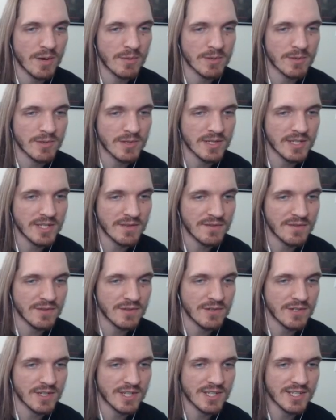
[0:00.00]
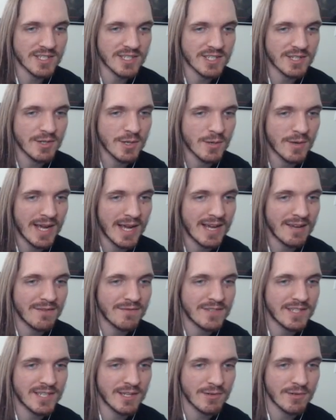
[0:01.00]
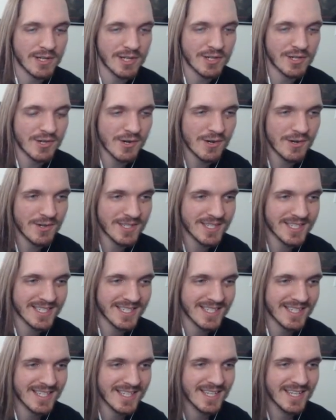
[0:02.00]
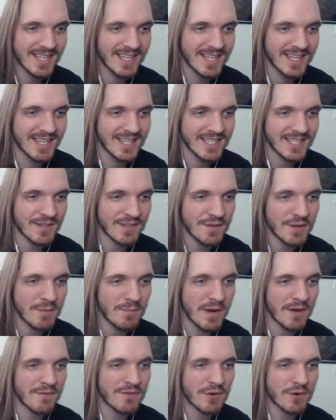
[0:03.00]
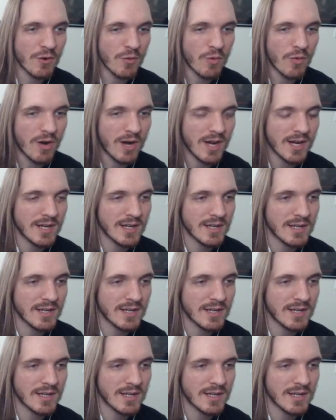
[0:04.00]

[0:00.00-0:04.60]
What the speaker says: really difficult because you don't have tilt controls. So if you buffer a walk...